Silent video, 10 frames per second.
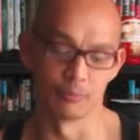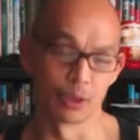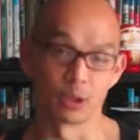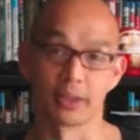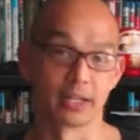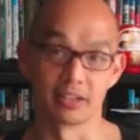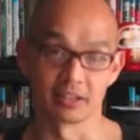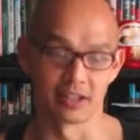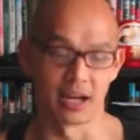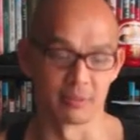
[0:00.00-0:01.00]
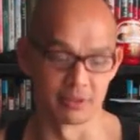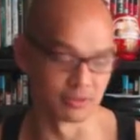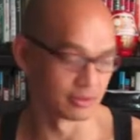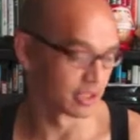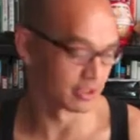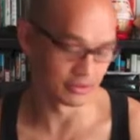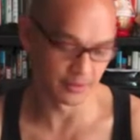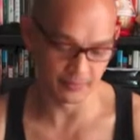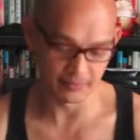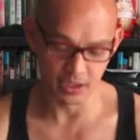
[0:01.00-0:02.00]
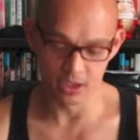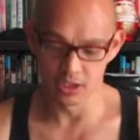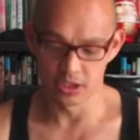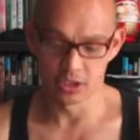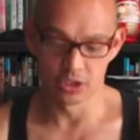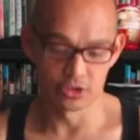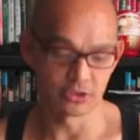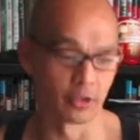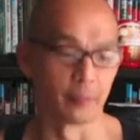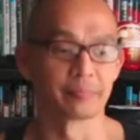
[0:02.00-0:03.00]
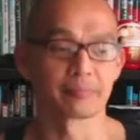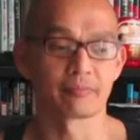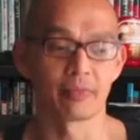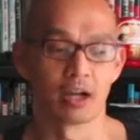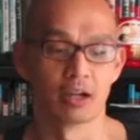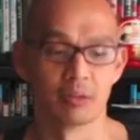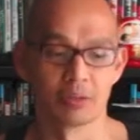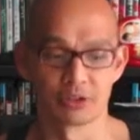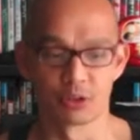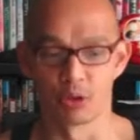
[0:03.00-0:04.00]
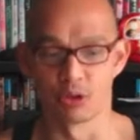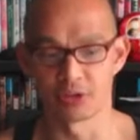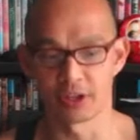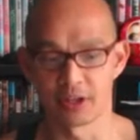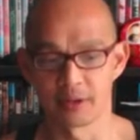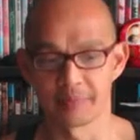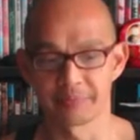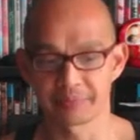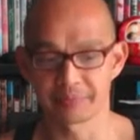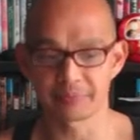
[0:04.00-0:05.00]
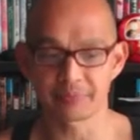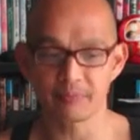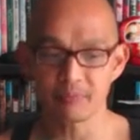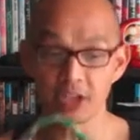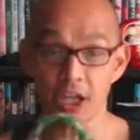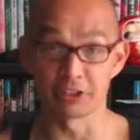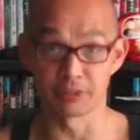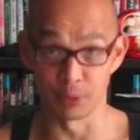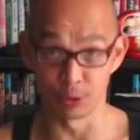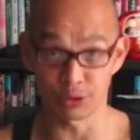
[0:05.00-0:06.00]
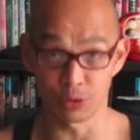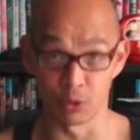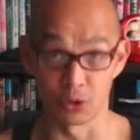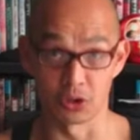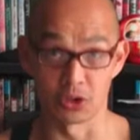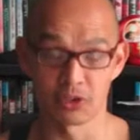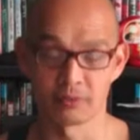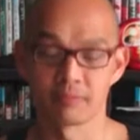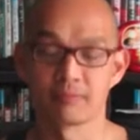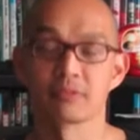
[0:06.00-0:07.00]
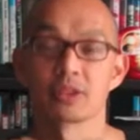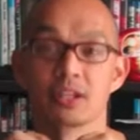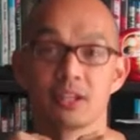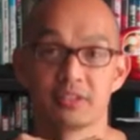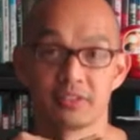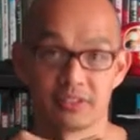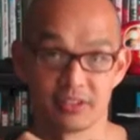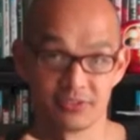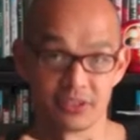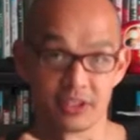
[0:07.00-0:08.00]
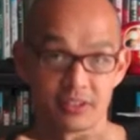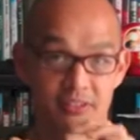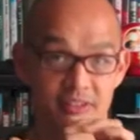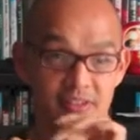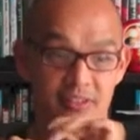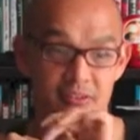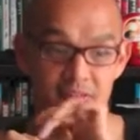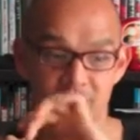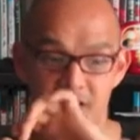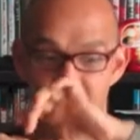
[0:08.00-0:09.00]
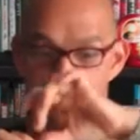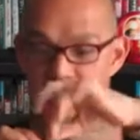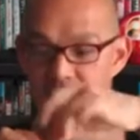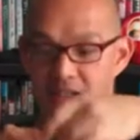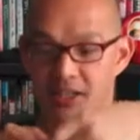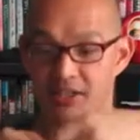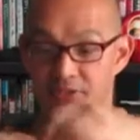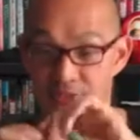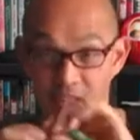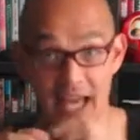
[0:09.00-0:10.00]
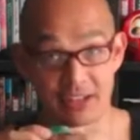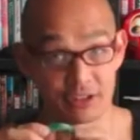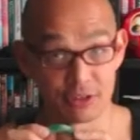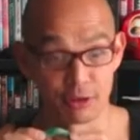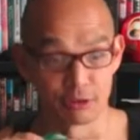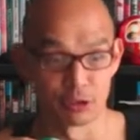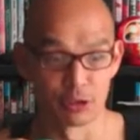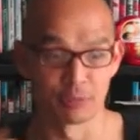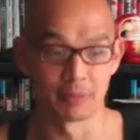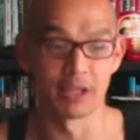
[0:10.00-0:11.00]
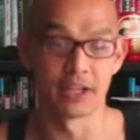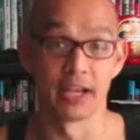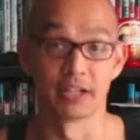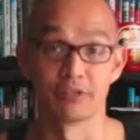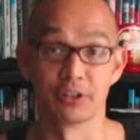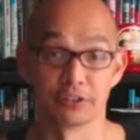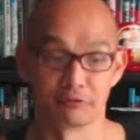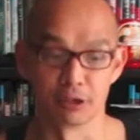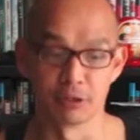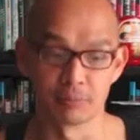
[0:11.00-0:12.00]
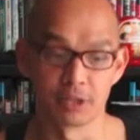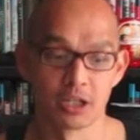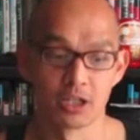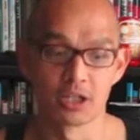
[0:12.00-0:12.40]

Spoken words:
we don't want anything to happen to you guys. So let's go over them. Exposed core, stiffness, kind of flatness to the rope, and a fuzzy rope